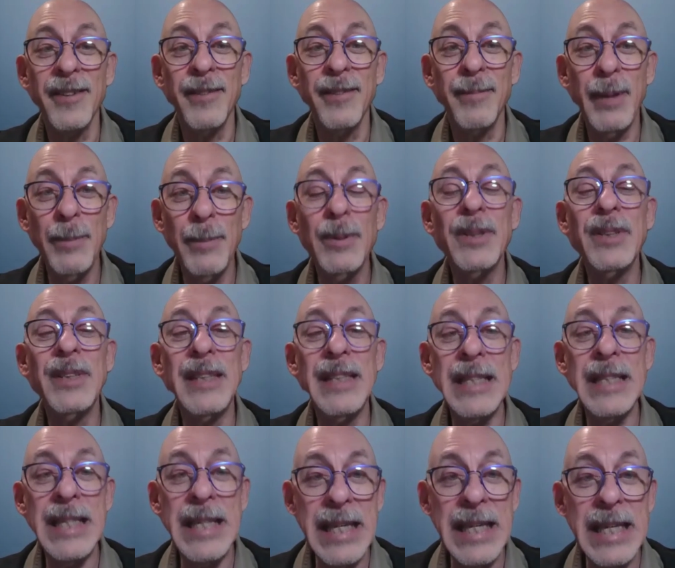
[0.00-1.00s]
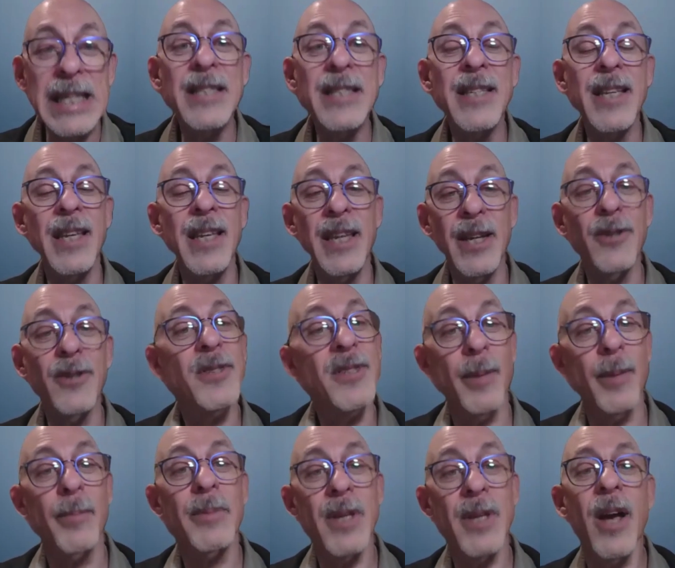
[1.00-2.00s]
People need to hear
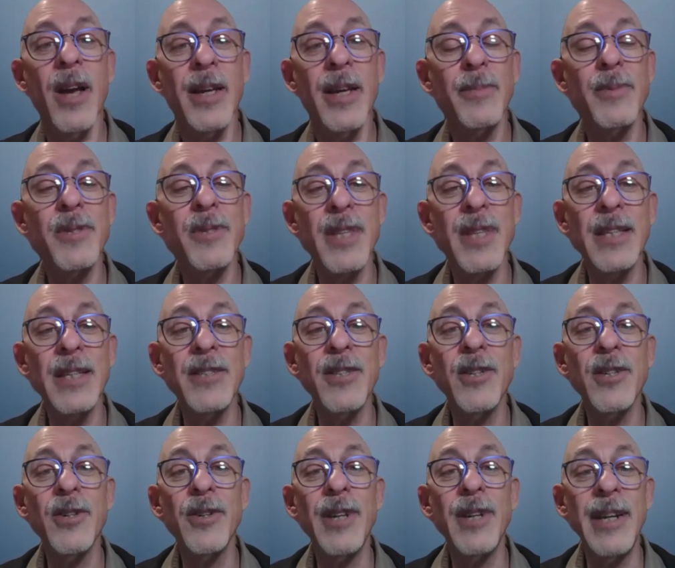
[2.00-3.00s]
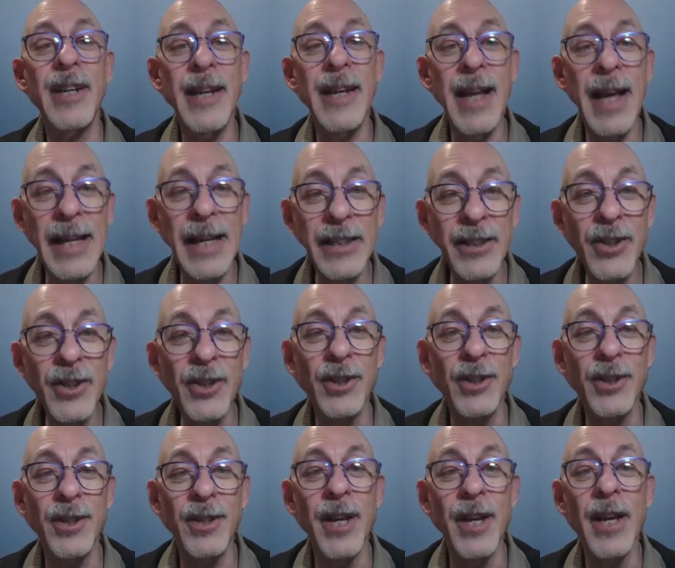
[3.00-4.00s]
sometimes things that are not
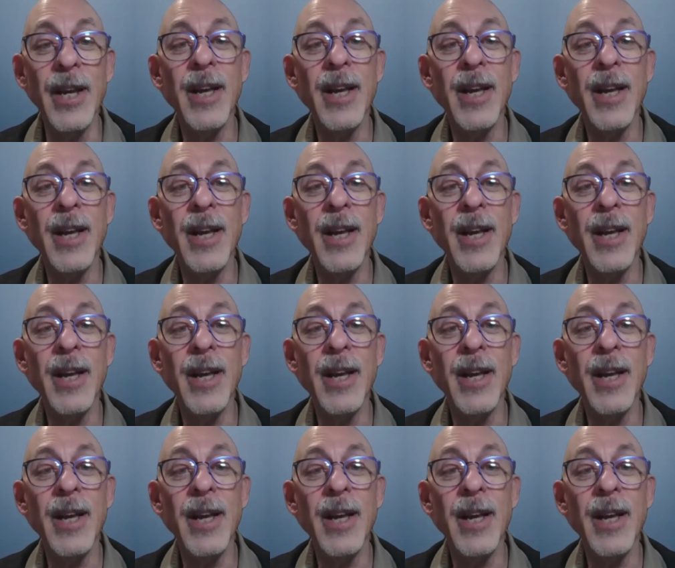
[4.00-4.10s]
good.